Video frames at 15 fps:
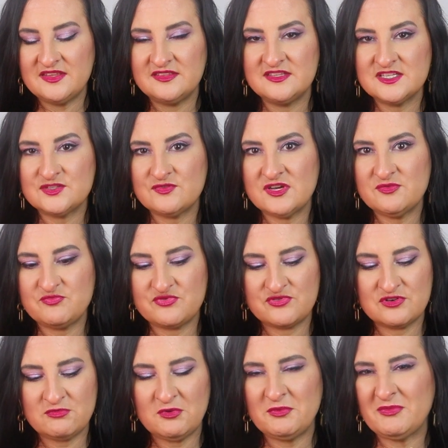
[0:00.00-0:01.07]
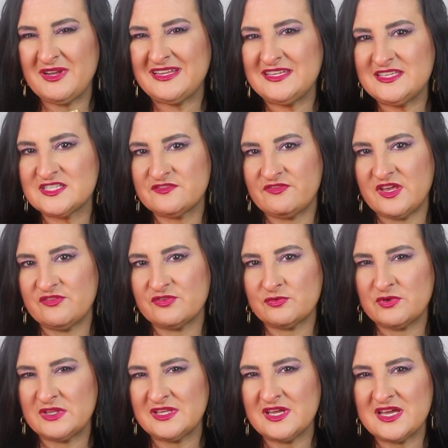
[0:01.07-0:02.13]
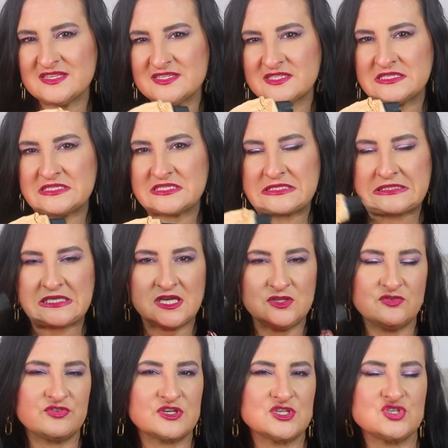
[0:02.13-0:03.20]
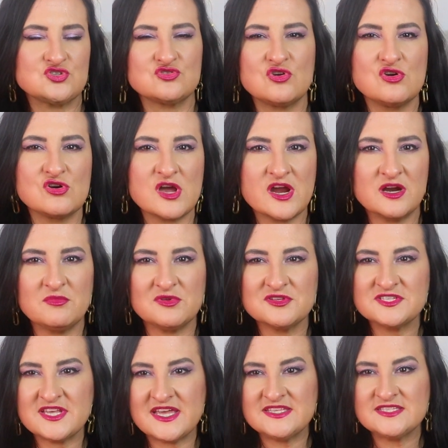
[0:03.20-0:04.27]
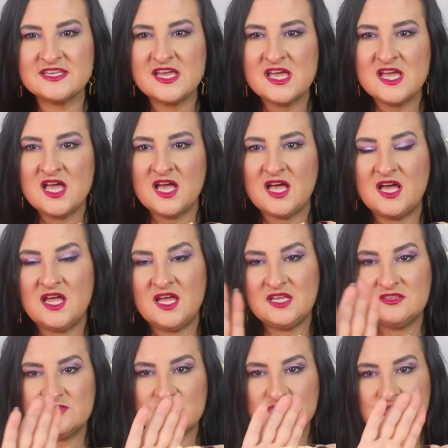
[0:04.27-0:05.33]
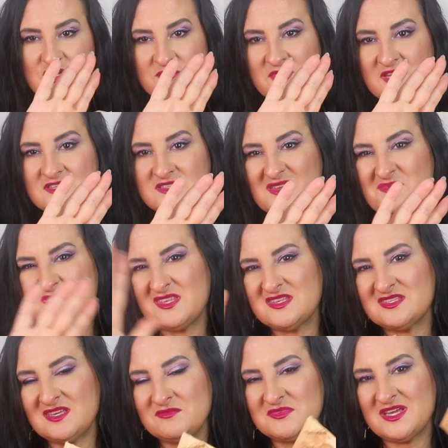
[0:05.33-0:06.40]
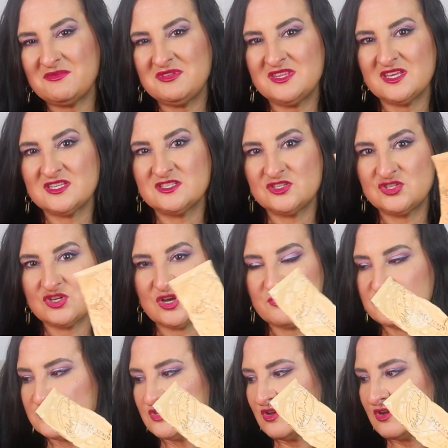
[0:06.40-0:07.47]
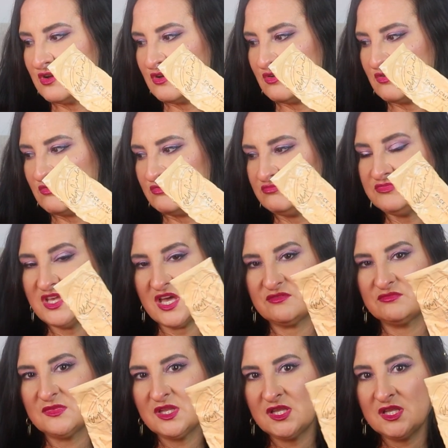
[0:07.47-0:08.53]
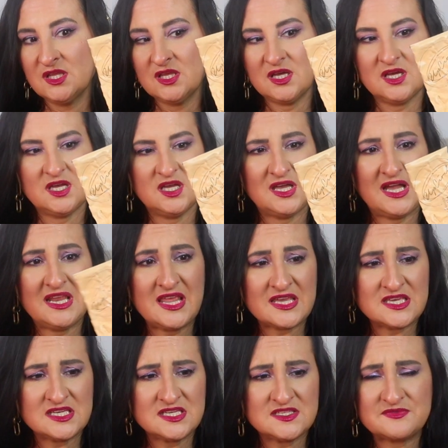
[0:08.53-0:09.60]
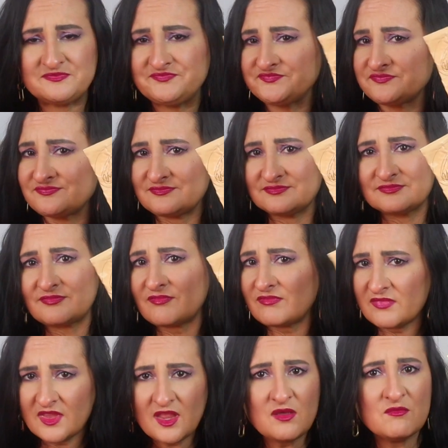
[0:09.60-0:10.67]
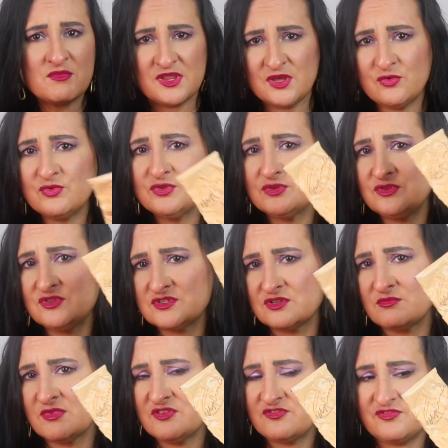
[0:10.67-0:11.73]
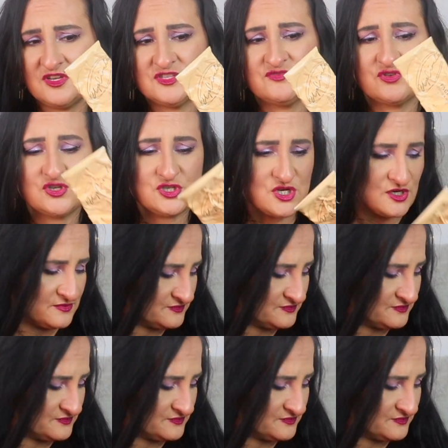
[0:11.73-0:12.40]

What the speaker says: This one, probably my least favorite one. It has like this kind of like strong herbal scent. Not too amazing, but at the same time it does the job. So yeah, I like it, but I wouldn't use it on my face for sure.